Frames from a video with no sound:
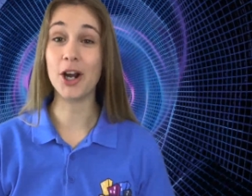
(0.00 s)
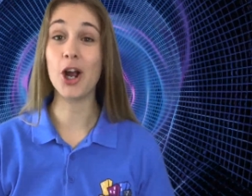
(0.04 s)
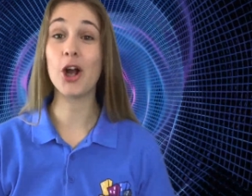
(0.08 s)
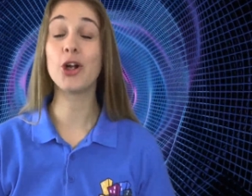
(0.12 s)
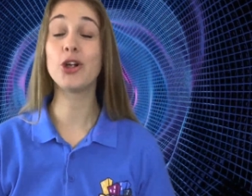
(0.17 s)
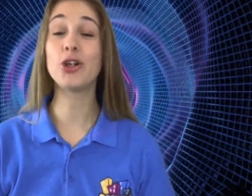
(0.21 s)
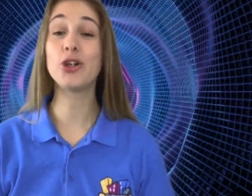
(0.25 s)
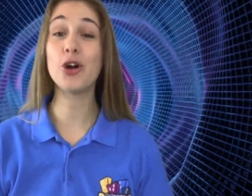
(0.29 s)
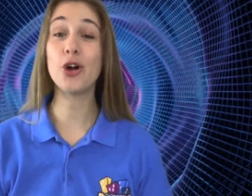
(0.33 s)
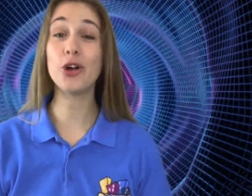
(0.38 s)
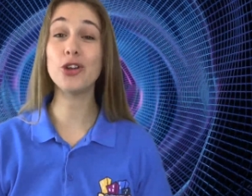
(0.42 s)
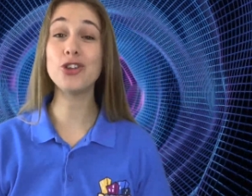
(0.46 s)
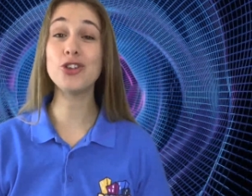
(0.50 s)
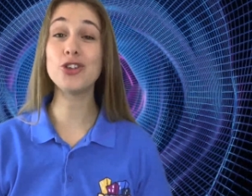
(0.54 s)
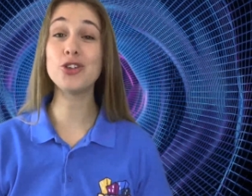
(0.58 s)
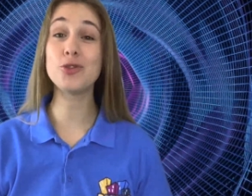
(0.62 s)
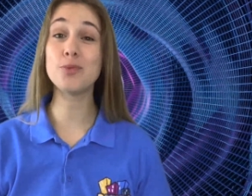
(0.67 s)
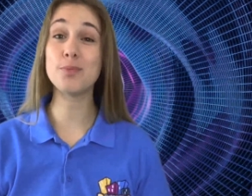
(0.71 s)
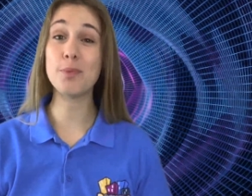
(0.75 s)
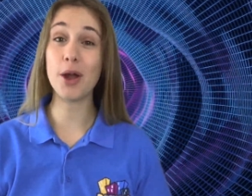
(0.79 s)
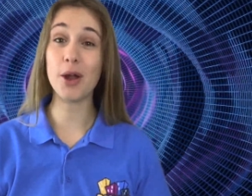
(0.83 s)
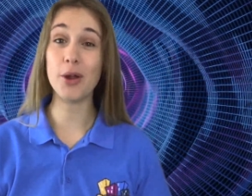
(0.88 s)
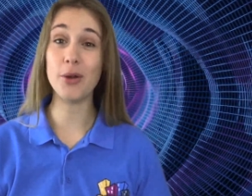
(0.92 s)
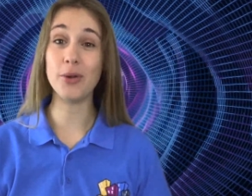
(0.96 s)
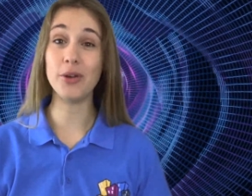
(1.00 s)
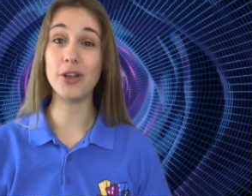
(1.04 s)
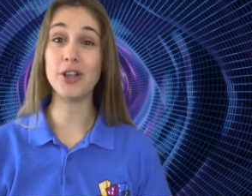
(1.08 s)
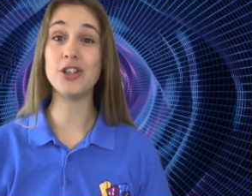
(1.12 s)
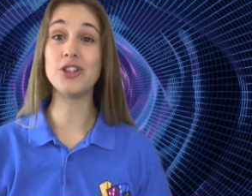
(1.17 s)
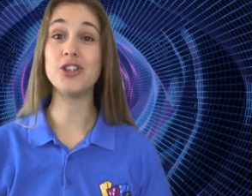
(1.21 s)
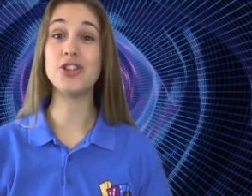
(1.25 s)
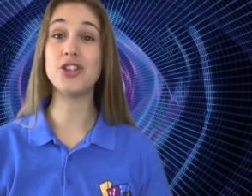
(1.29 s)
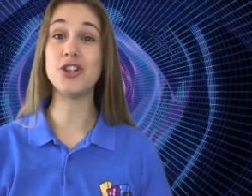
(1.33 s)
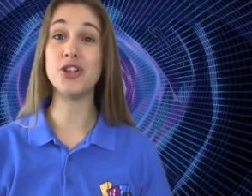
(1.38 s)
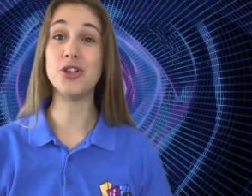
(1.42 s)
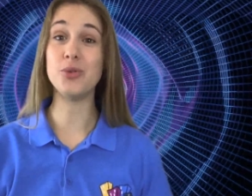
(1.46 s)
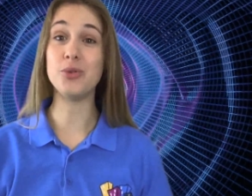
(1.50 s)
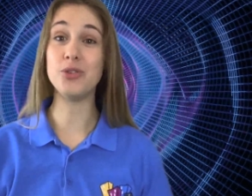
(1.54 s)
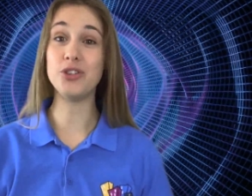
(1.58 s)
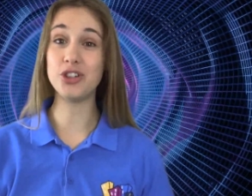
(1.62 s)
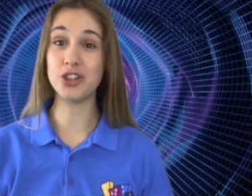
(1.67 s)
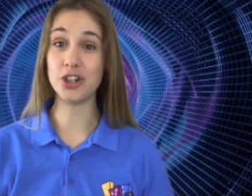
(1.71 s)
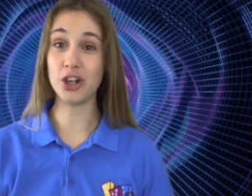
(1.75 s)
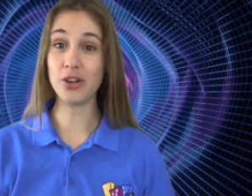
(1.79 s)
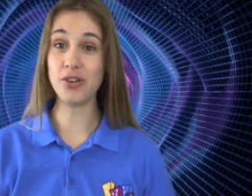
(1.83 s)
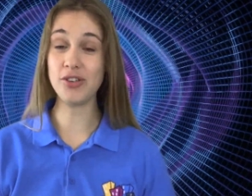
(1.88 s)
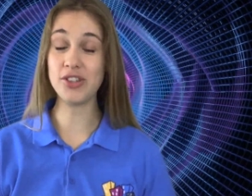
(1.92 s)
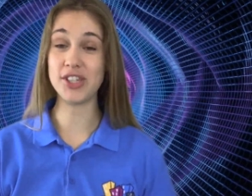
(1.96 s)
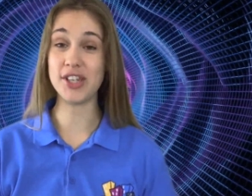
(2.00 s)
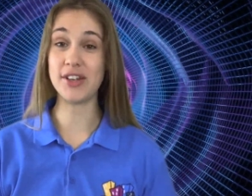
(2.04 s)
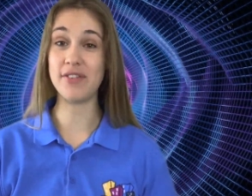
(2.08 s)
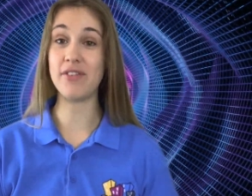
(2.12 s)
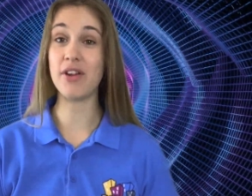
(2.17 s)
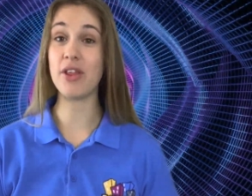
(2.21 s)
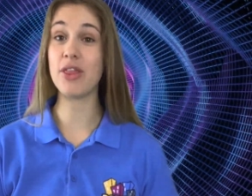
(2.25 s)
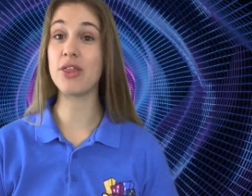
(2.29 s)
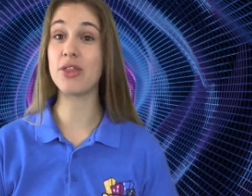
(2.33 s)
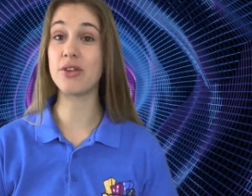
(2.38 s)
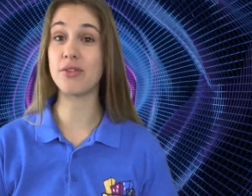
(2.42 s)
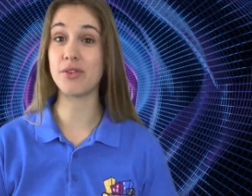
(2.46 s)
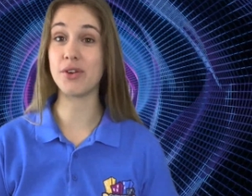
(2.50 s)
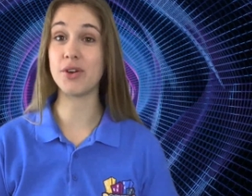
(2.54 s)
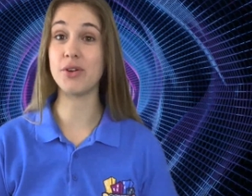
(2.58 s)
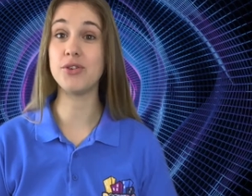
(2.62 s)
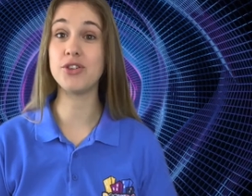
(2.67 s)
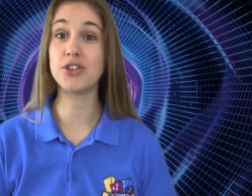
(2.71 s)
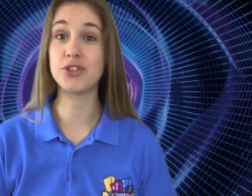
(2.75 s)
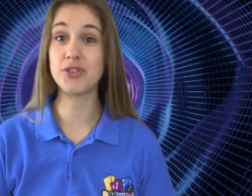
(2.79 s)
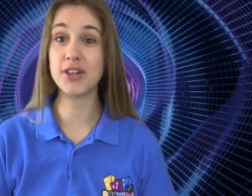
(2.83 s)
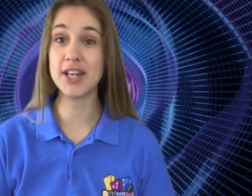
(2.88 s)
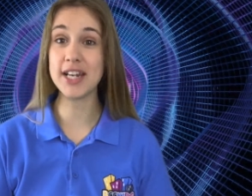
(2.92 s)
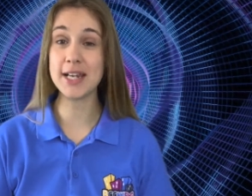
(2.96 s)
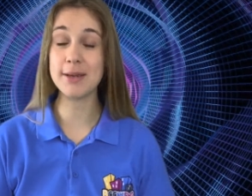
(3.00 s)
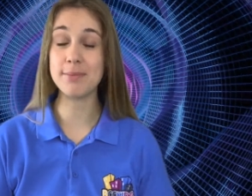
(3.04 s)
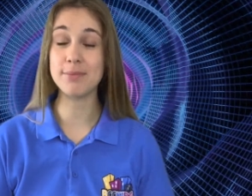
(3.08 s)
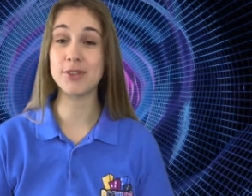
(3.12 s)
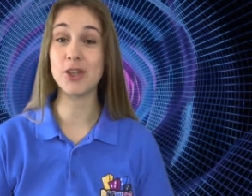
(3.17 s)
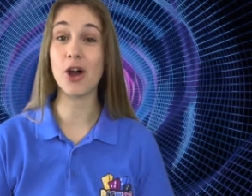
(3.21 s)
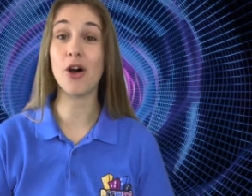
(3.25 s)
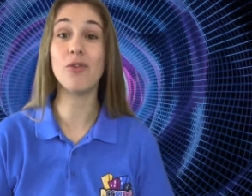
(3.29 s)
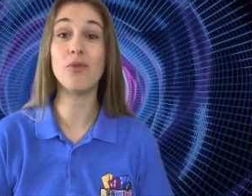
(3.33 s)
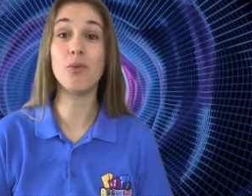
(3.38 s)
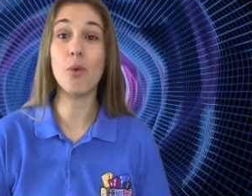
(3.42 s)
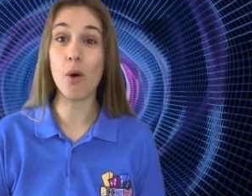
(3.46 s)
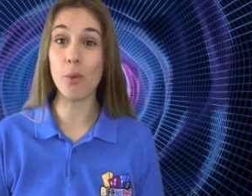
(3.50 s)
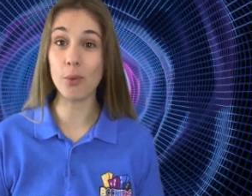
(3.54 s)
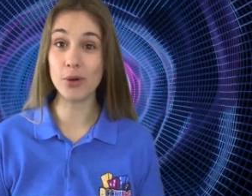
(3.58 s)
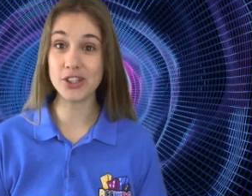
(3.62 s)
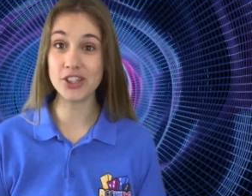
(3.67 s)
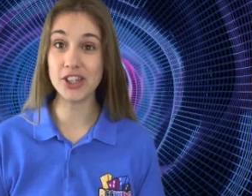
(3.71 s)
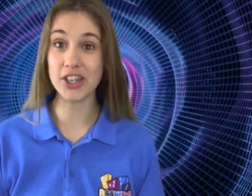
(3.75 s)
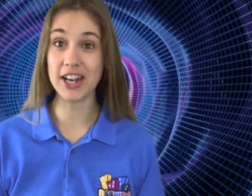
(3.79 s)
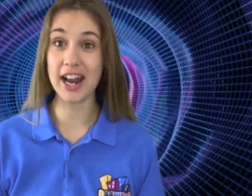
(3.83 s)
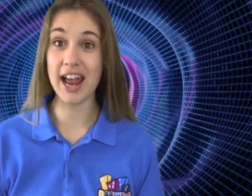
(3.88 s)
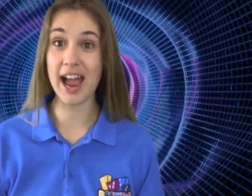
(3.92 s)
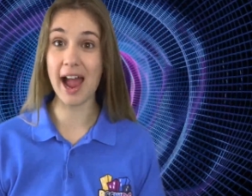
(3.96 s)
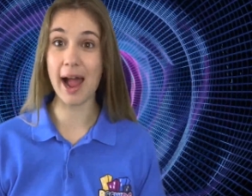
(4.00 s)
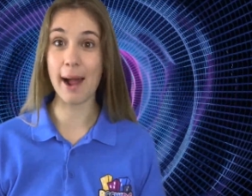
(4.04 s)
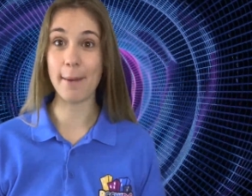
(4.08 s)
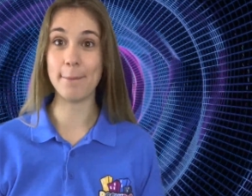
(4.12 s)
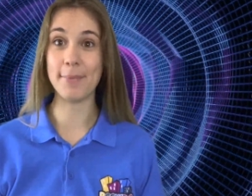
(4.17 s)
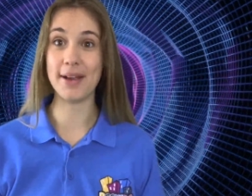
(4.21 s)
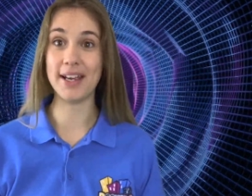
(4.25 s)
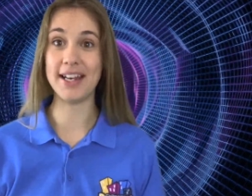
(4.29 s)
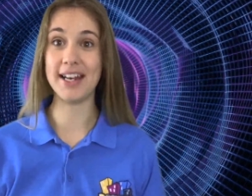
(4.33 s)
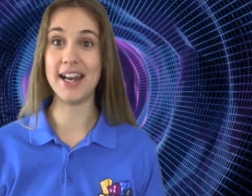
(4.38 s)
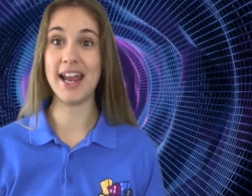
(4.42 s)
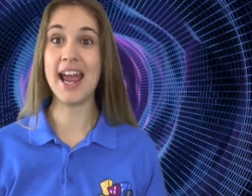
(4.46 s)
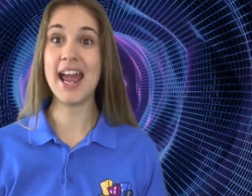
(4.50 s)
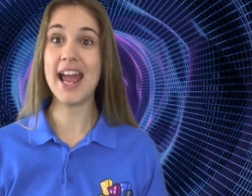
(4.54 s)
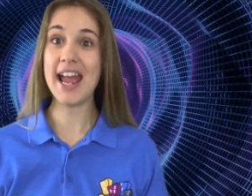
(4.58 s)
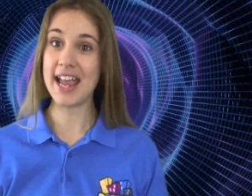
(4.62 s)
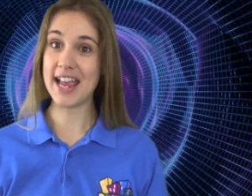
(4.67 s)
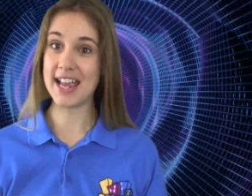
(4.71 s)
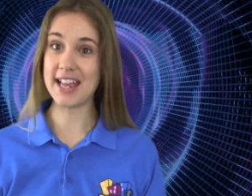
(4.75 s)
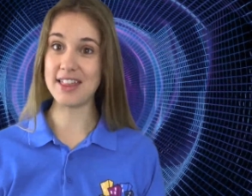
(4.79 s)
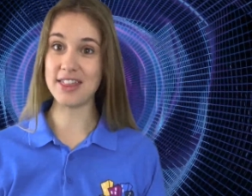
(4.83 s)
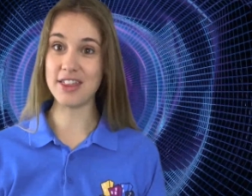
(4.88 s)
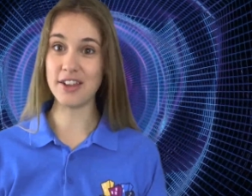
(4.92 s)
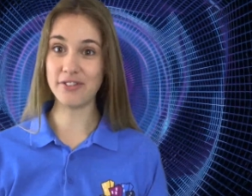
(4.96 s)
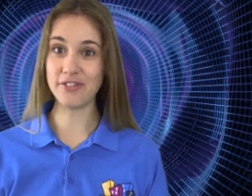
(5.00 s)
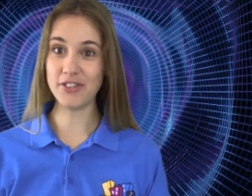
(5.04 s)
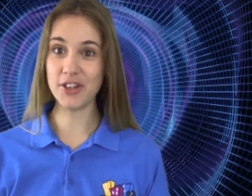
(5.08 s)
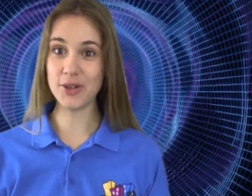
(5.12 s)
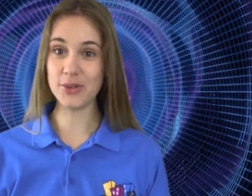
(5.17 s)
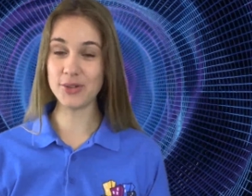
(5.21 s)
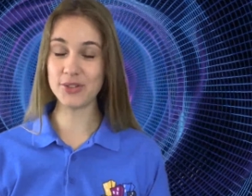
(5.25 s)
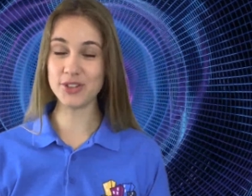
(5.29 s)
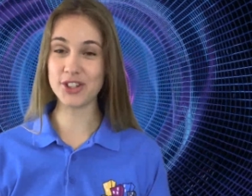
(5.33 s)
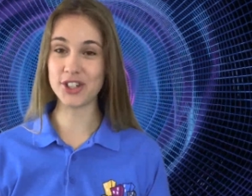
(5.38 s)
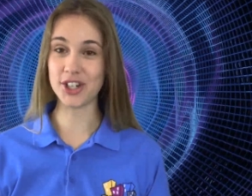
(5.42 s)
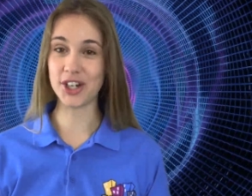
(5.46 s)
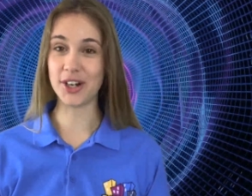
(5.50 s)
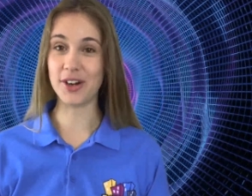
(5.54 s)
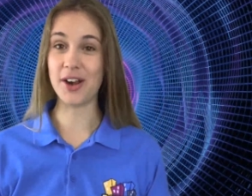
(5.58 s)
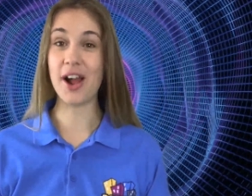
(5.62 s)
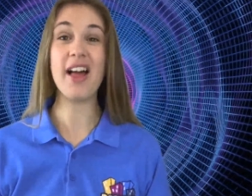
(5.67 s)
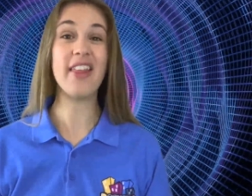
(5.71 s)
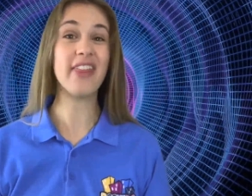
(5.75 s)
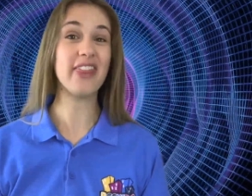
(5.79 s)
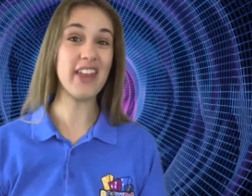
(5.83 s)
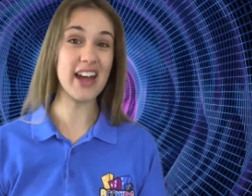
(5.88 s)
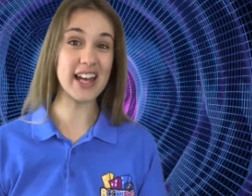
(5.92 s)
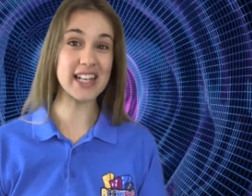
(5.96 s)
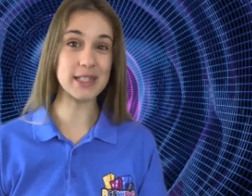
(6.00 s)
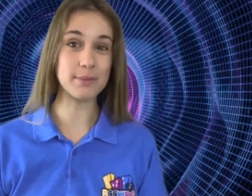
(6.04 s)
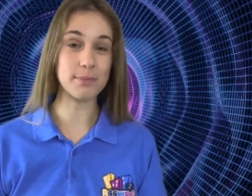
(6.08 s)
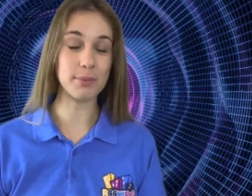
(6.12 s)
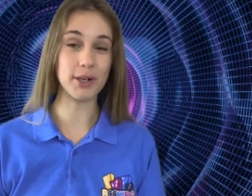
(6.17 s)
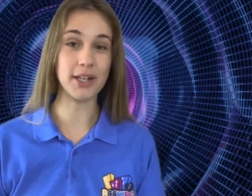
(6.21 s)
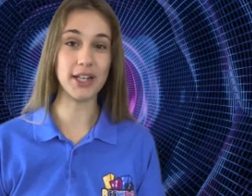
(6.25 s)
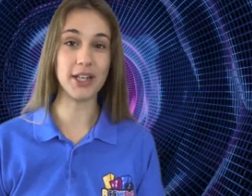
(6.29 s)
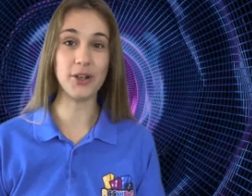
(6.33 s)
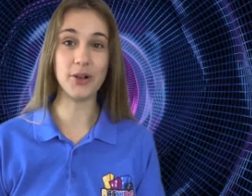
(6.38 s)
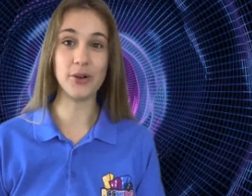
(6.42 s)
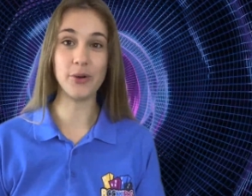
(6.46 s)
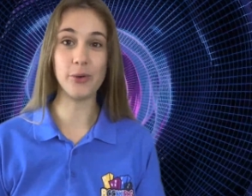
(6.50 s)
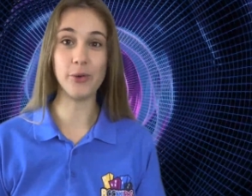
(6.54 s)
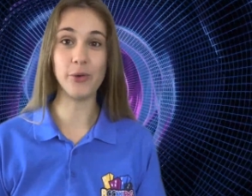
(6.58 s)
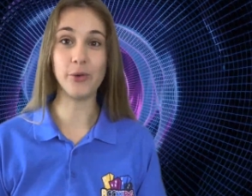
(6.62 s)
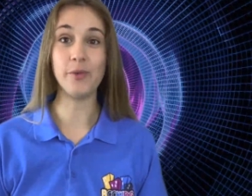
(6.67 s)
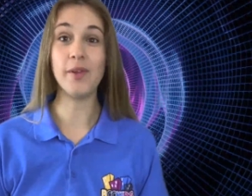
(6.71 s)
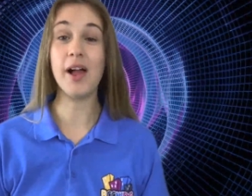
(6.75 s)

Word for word: God spoke to Joseph through dreams of what was going to happen in the future. That's pretty cool.